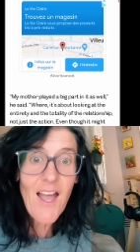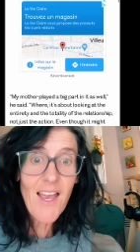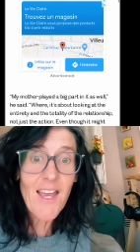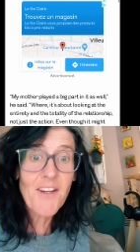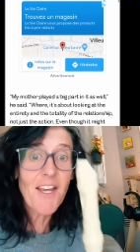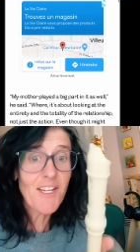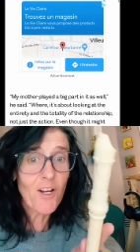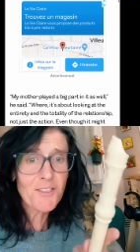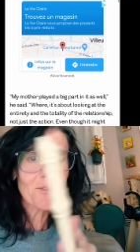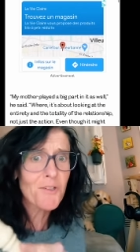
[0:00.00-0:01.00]
And he
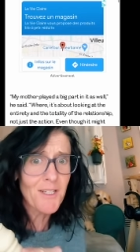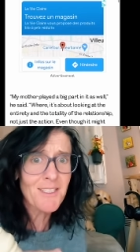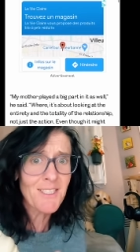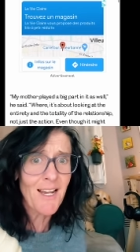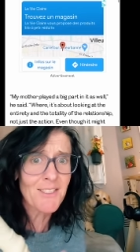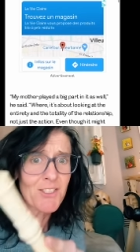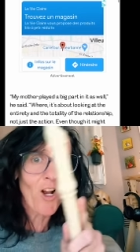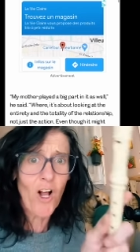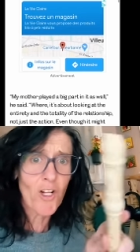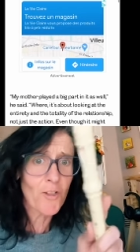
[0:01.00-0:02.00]
also criticized
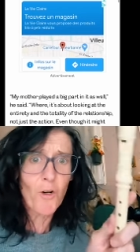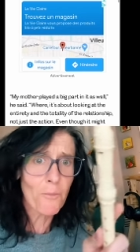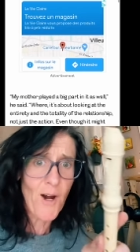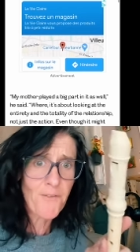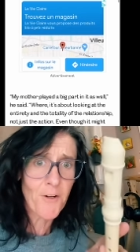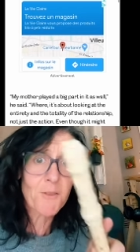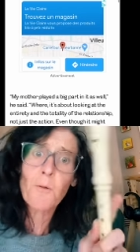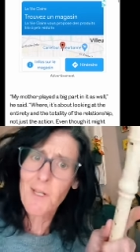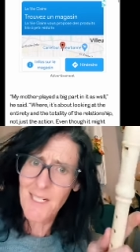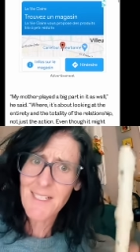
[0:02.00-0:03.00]
all her little boyfriends.
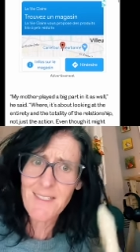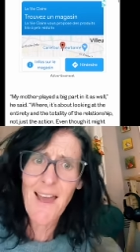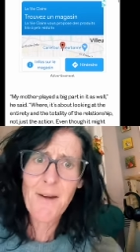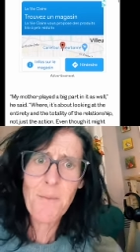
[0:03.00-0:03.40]
We're going to get to that in a